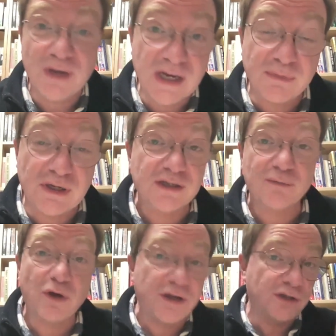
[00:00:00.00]
Maybe it's
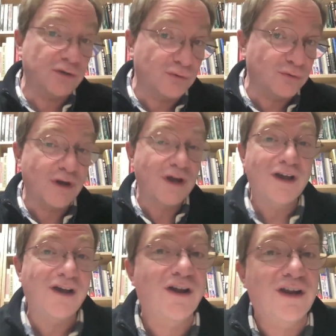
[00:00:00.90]
why you
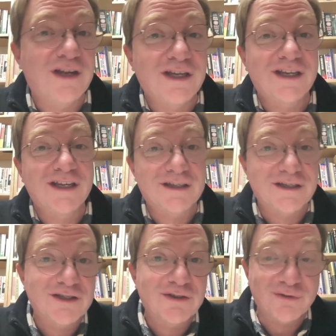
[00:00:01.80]
are learning
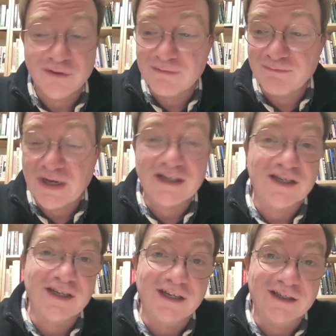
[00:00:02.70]
English or
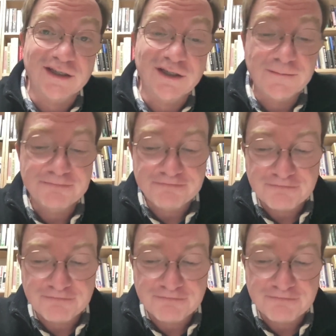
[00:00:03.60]
practicing English